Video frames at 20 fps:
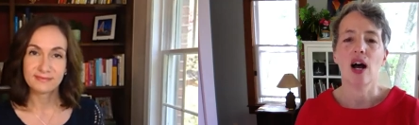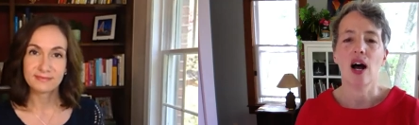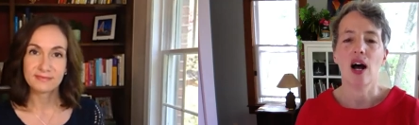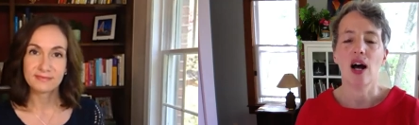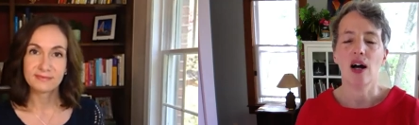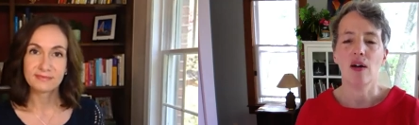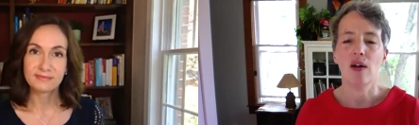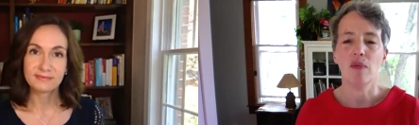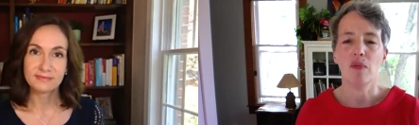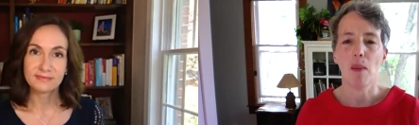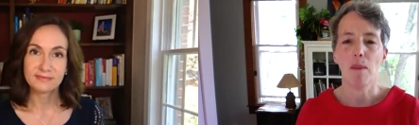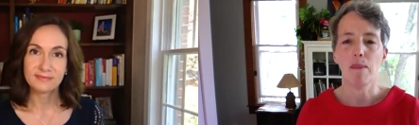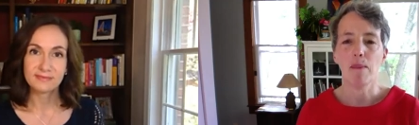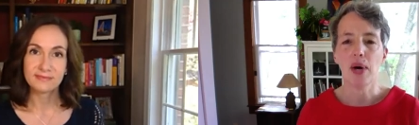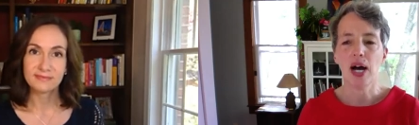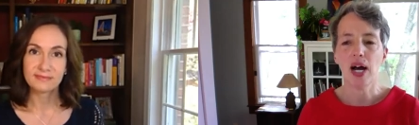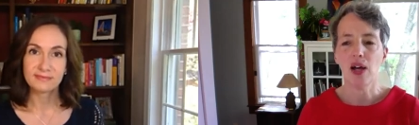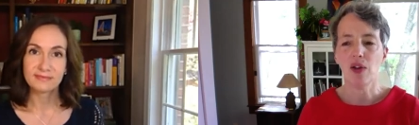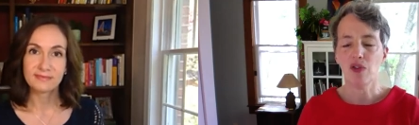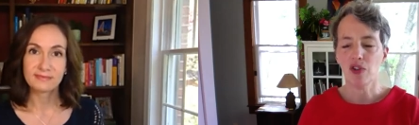Speaker 1: Um,
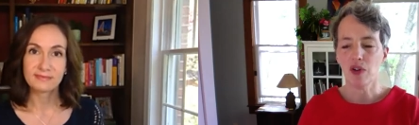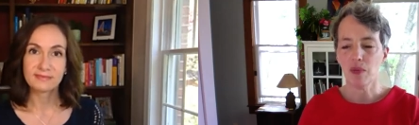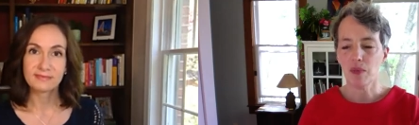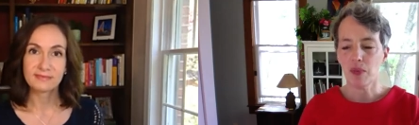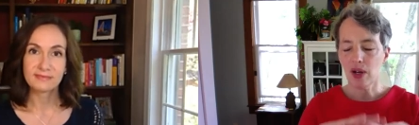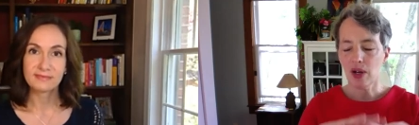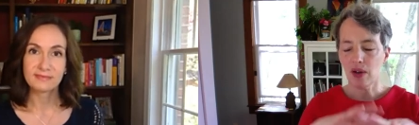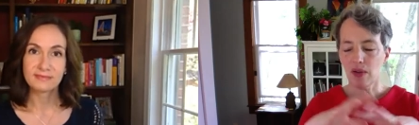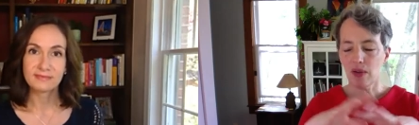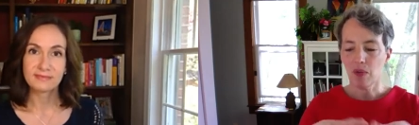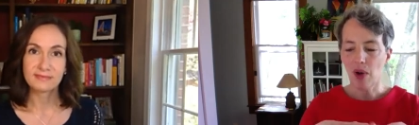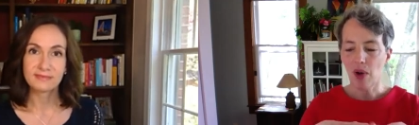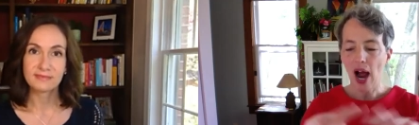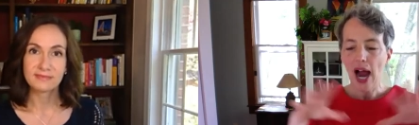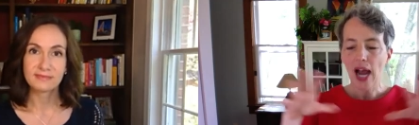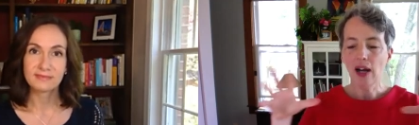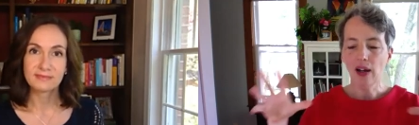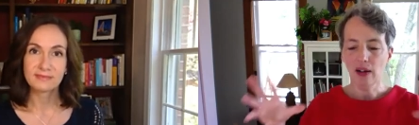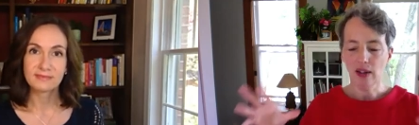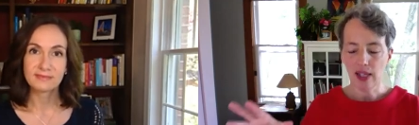but from a
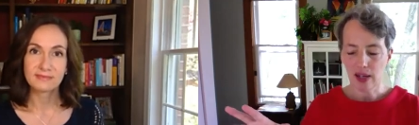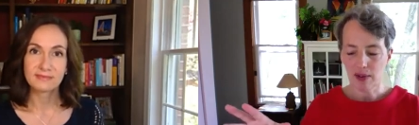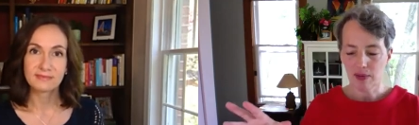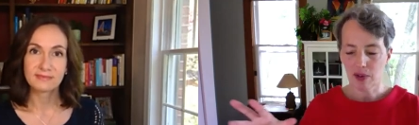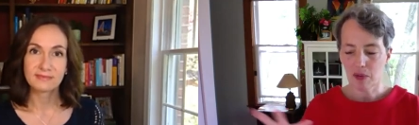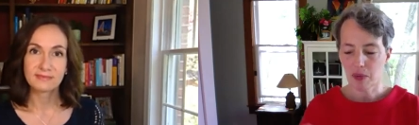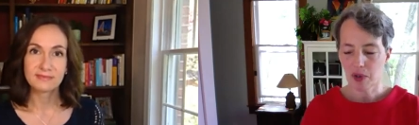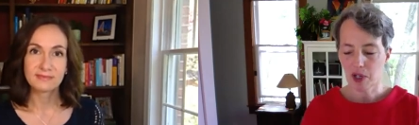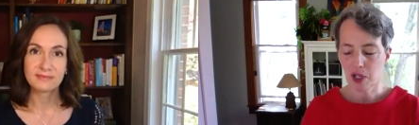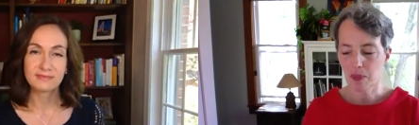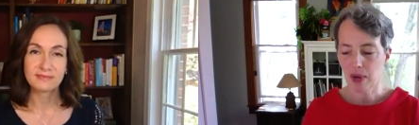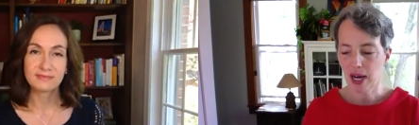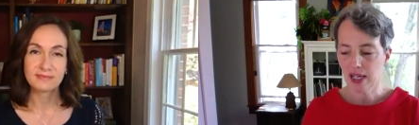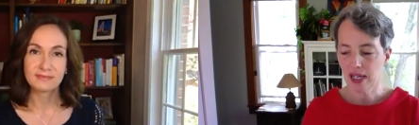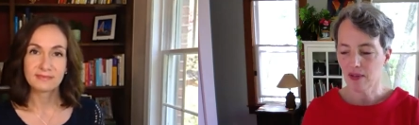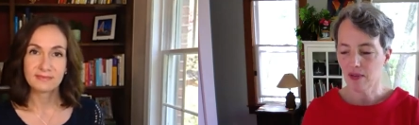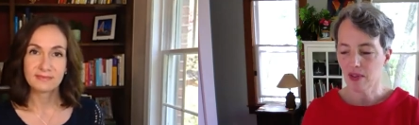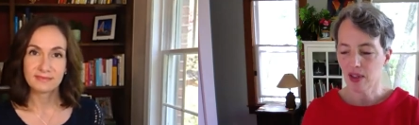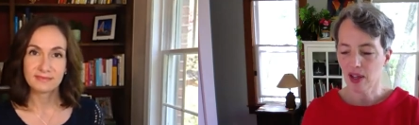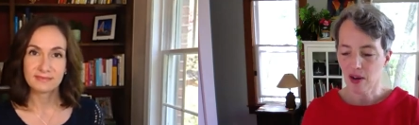higher level
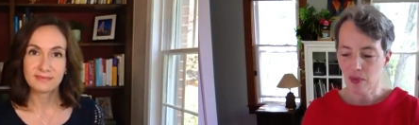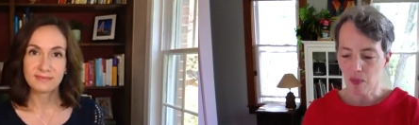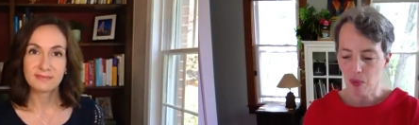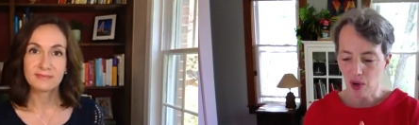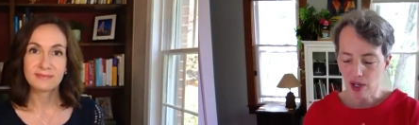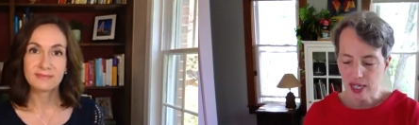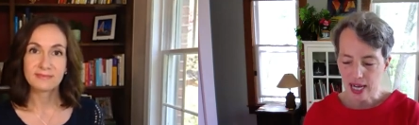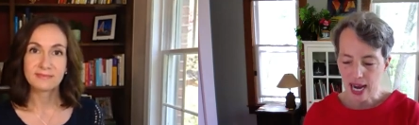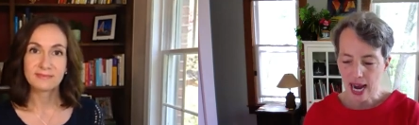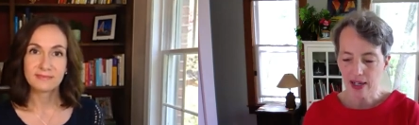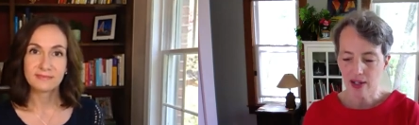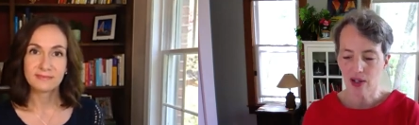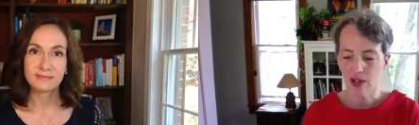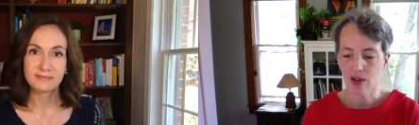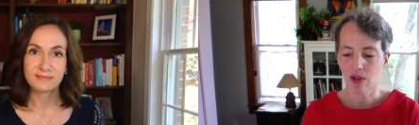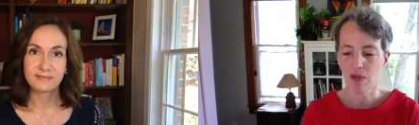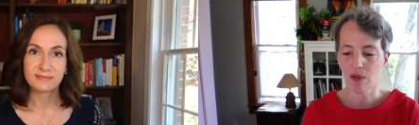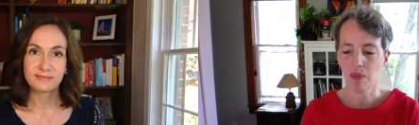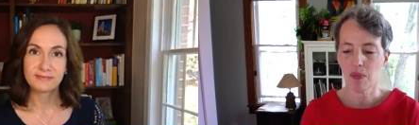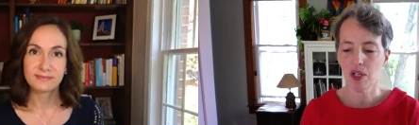perspective than a more
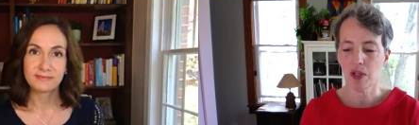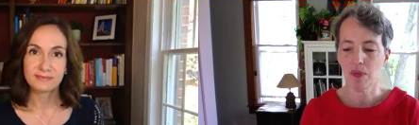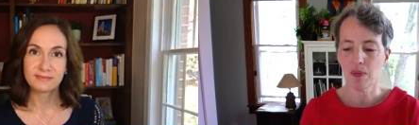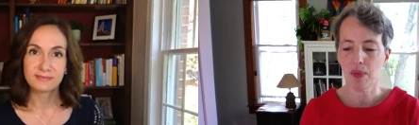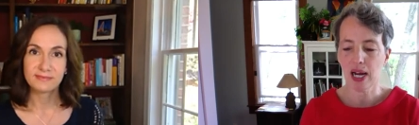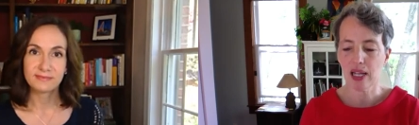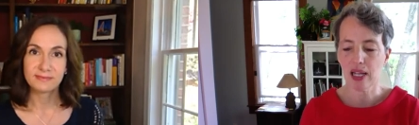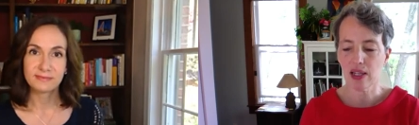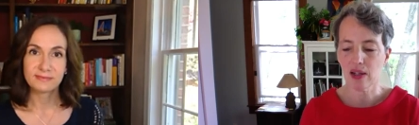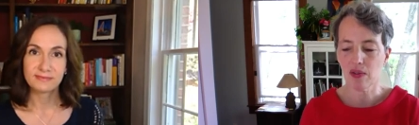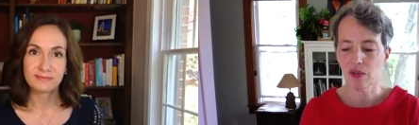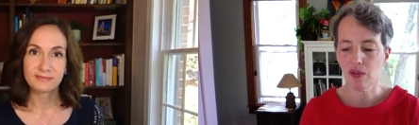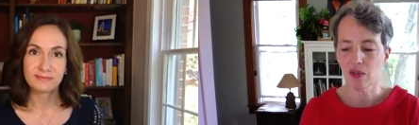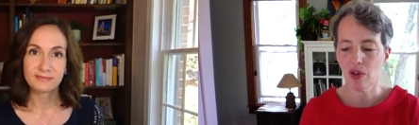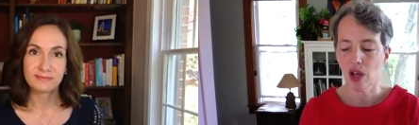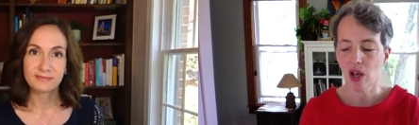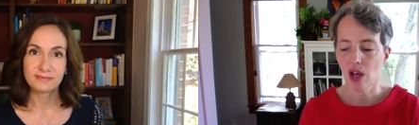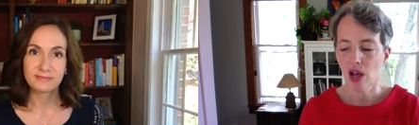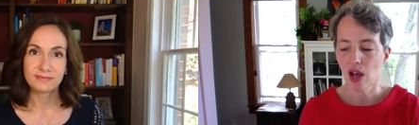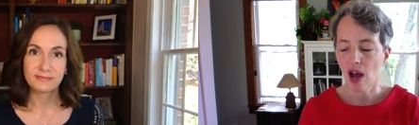tactical perspective,
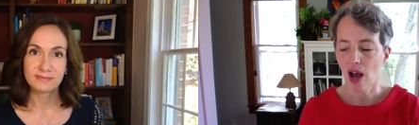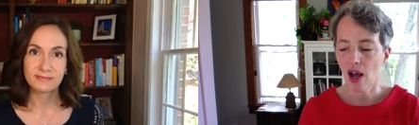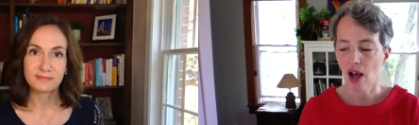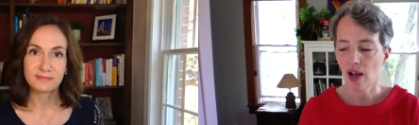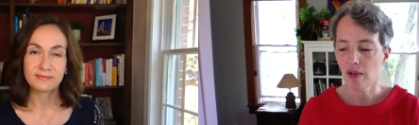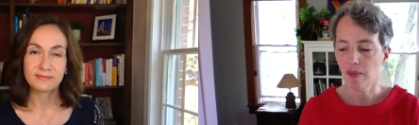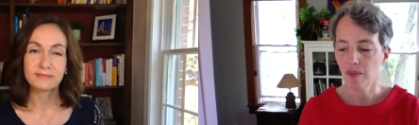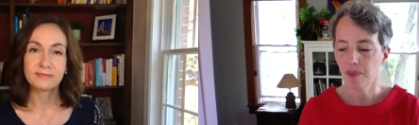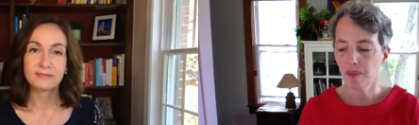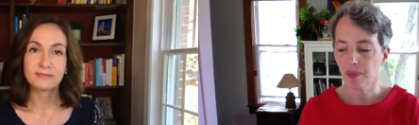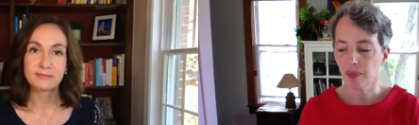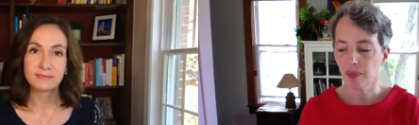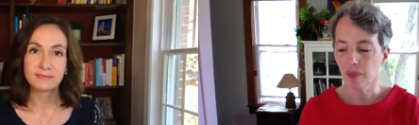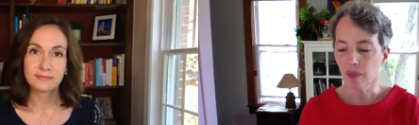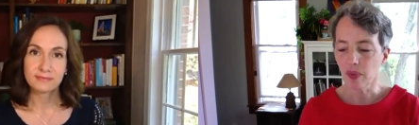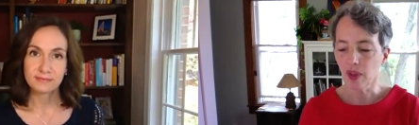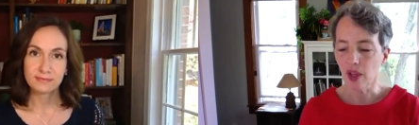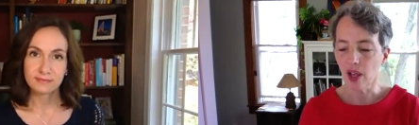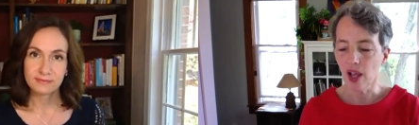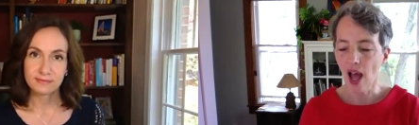um,
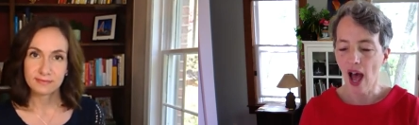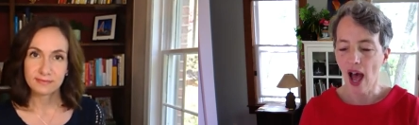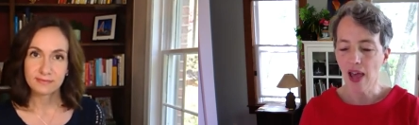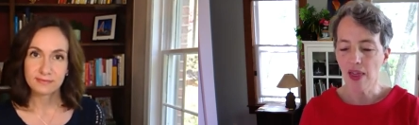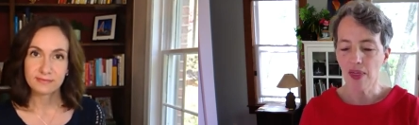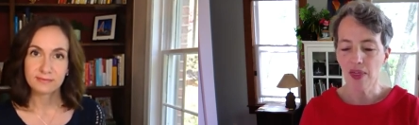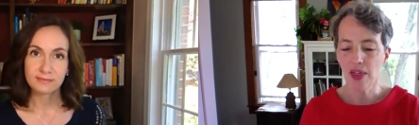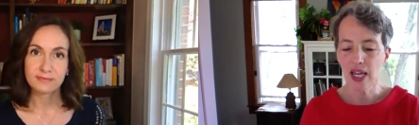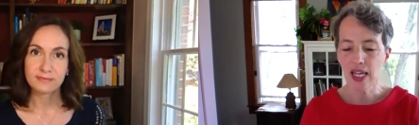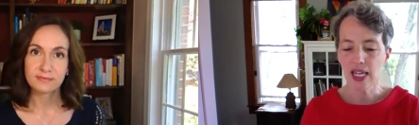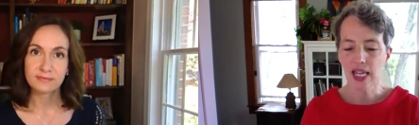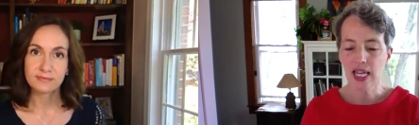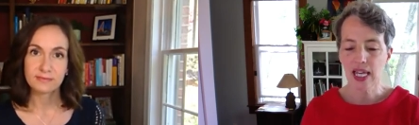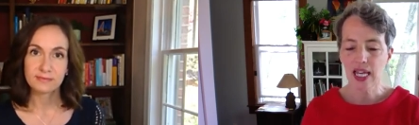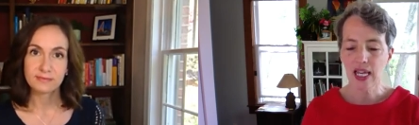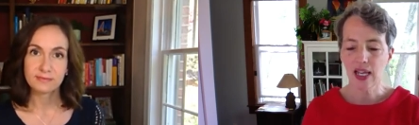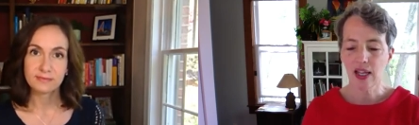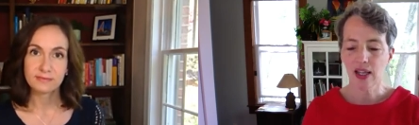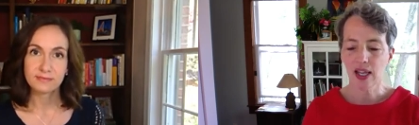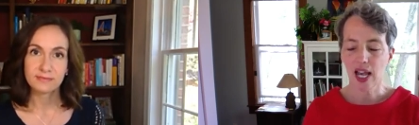I think
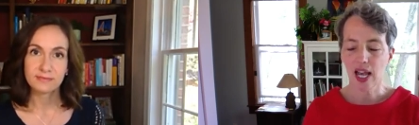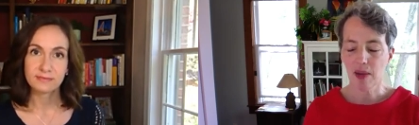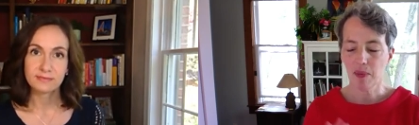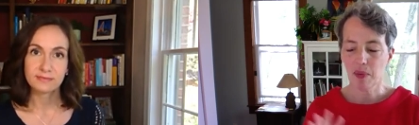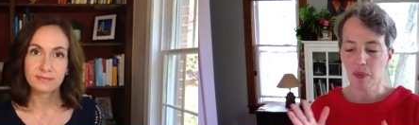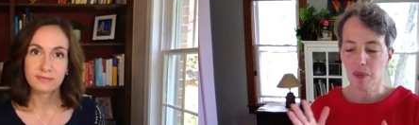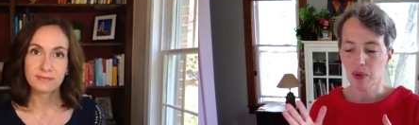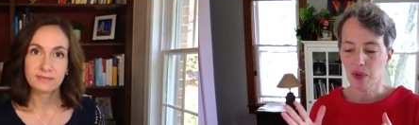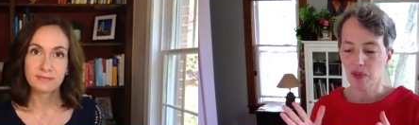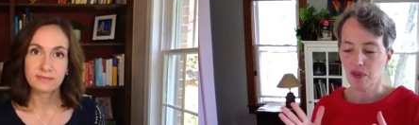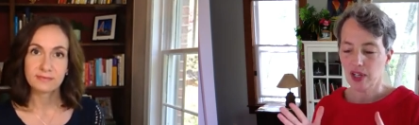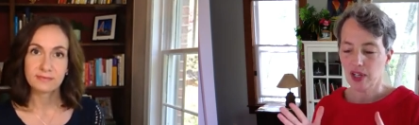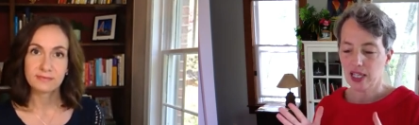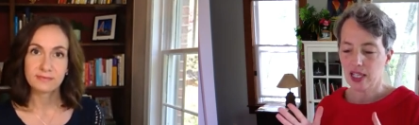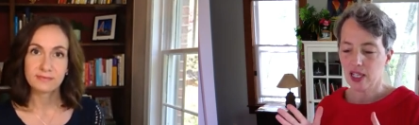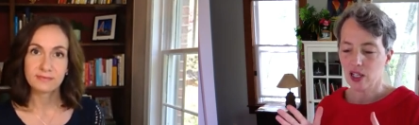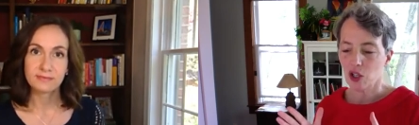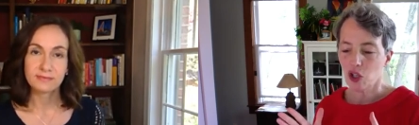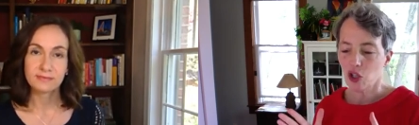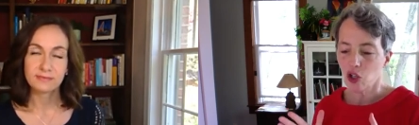it, CAPABLE fits
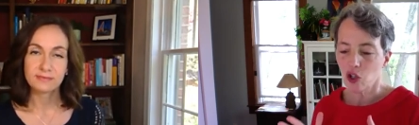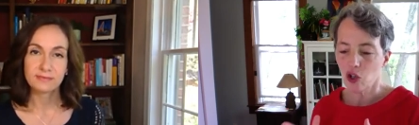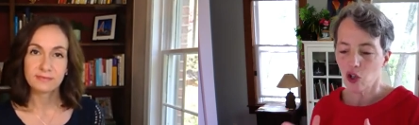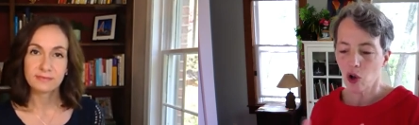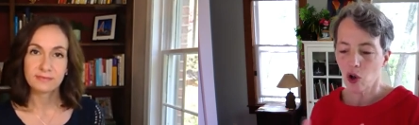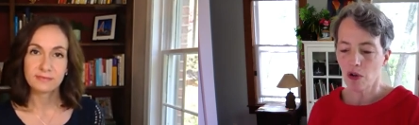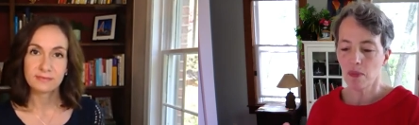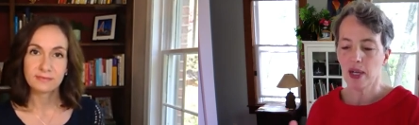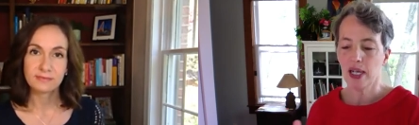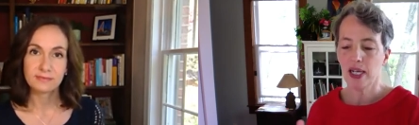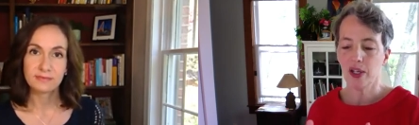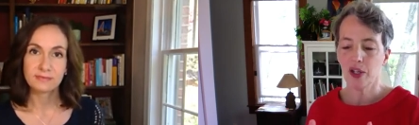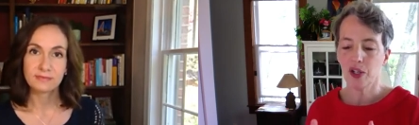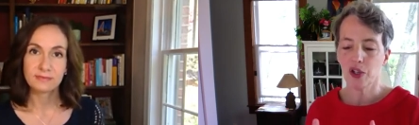in so many